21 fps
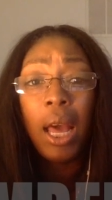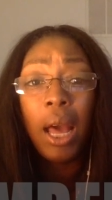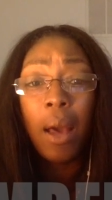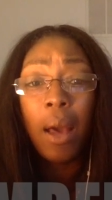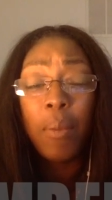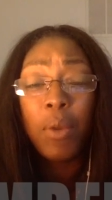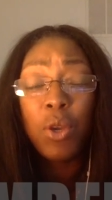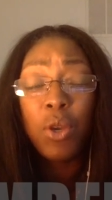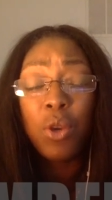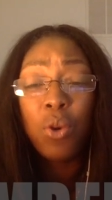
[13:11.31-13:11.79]

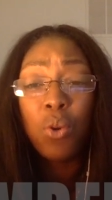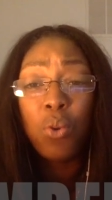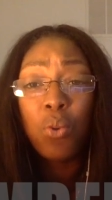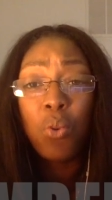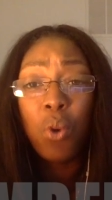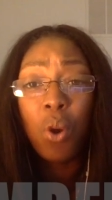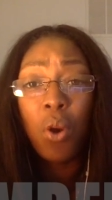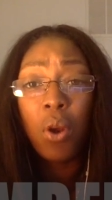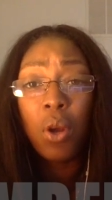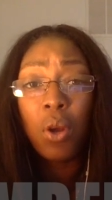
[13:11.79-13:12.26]

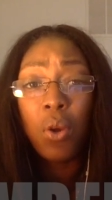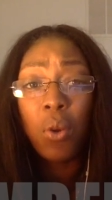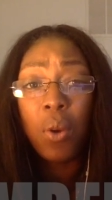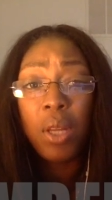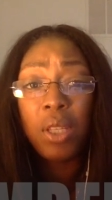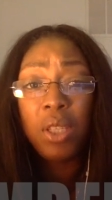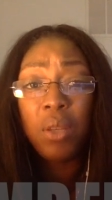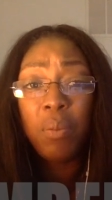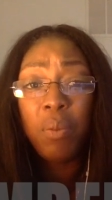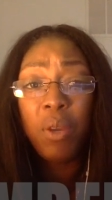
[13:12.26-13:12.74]
you are
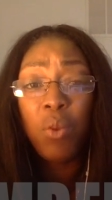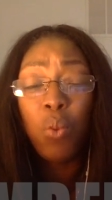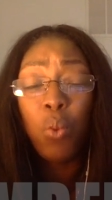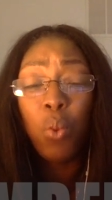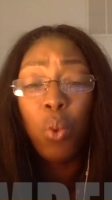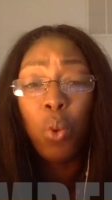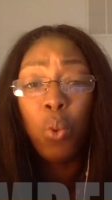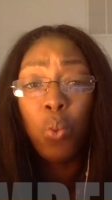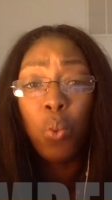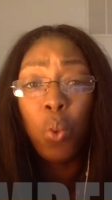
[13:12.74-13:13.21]
going to be
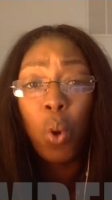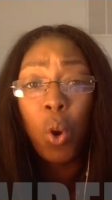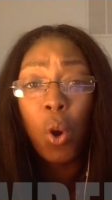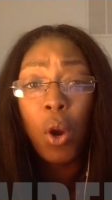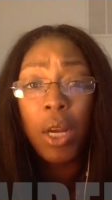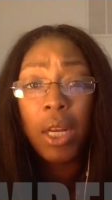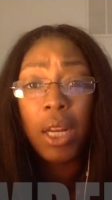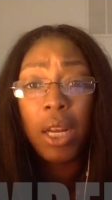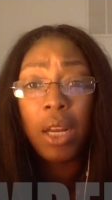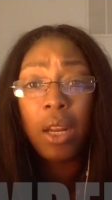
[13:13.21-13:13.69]

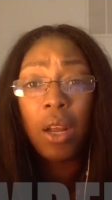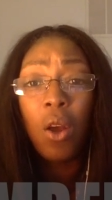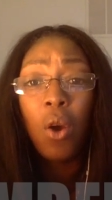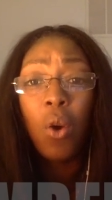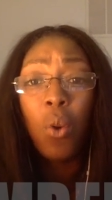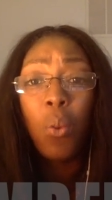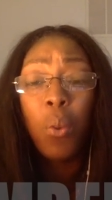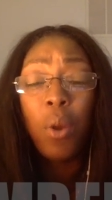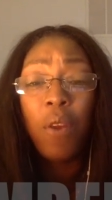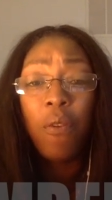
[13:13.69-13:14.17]
rewarded
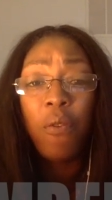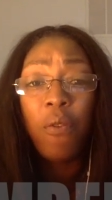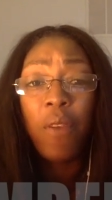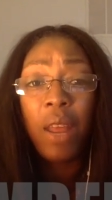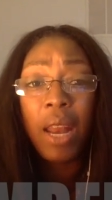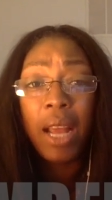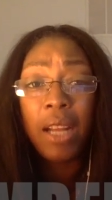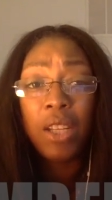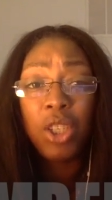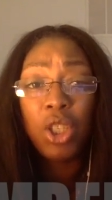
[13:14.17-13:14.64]
with
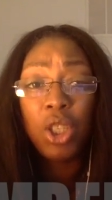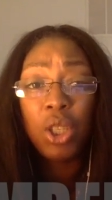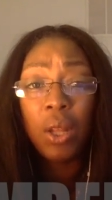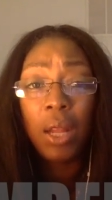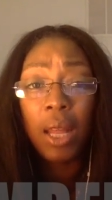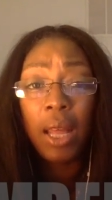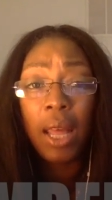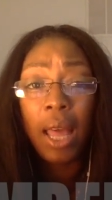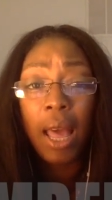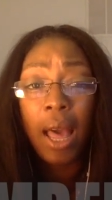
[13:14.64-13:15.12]

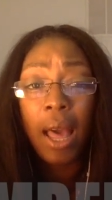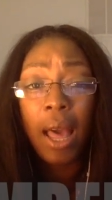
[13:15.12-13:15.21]
financial